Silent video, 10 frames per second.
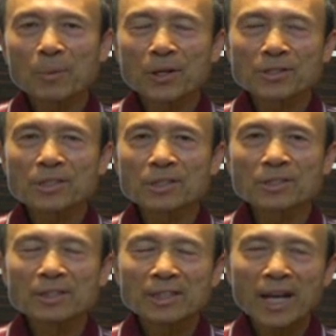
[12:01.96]

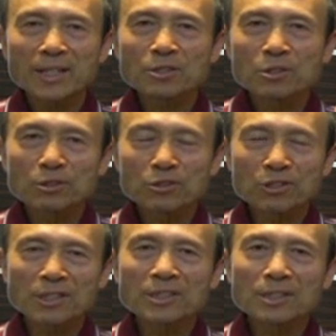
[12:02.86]
person has to
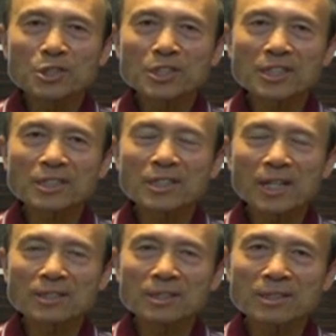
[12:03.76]
trust in Jesus
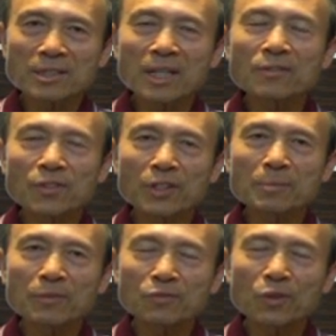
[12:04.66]
as his Savior
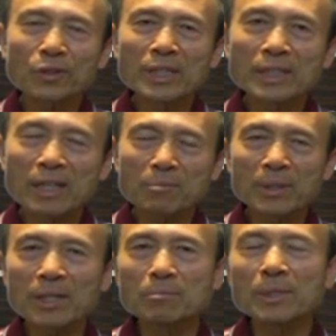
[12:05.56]
before he can
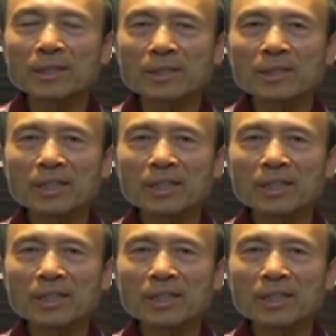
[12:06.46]
be admitted